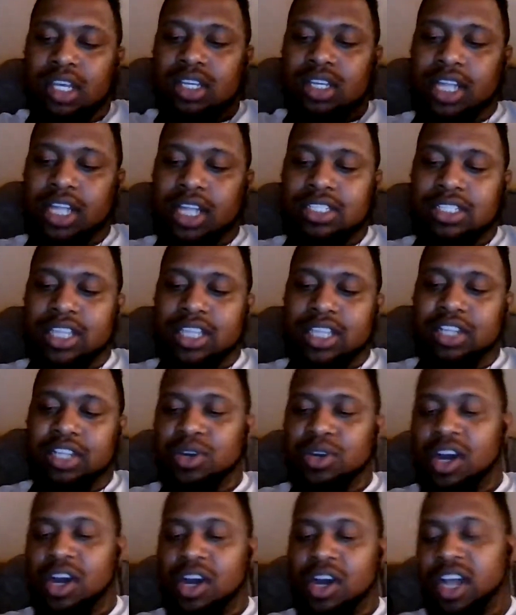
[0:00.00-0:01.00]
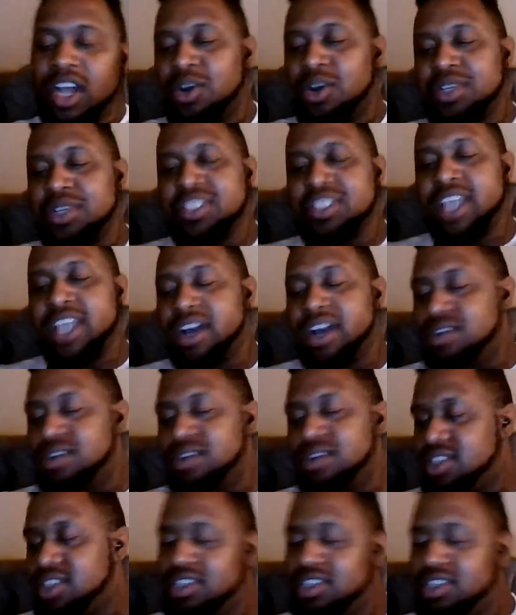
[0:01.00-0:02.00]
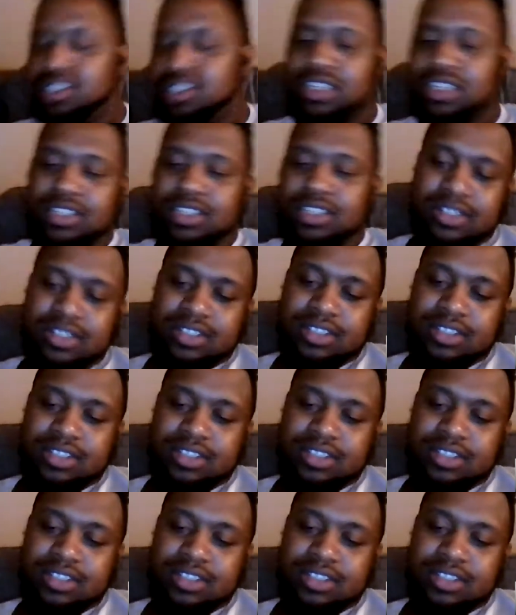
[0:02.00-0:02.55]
Gotta say no to R. I know he sounds good.